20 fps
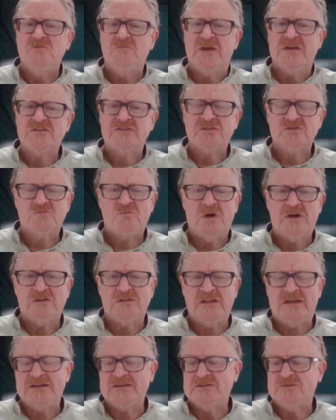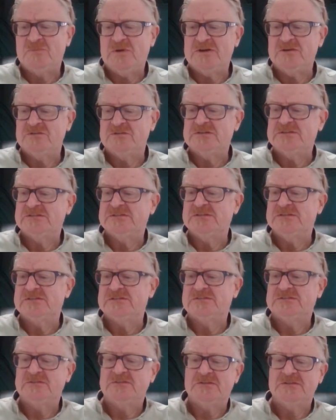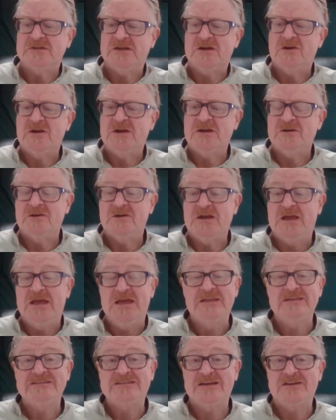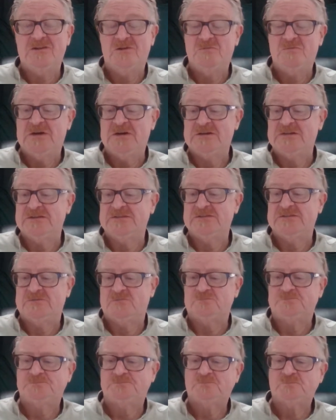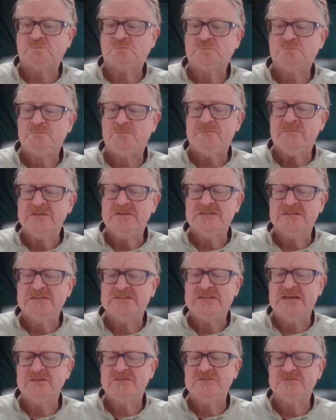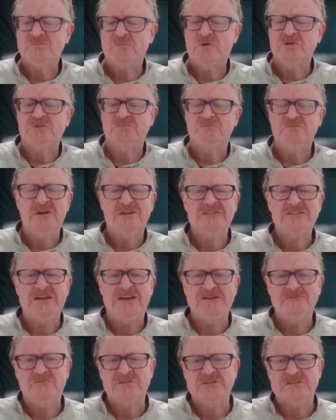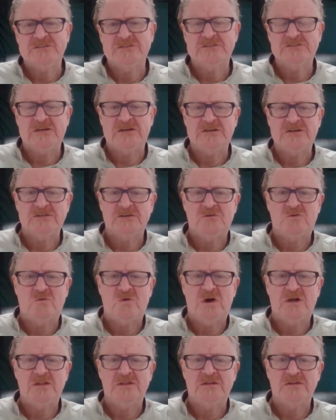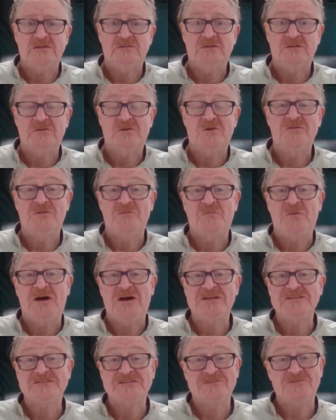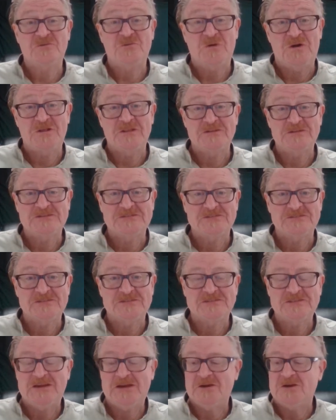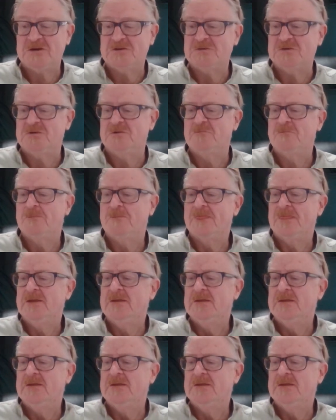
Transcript: Eumaeus is well liked by Odysseus, the narrator, and Telemachus. The text puts much emphasis on the positive qualities of this character.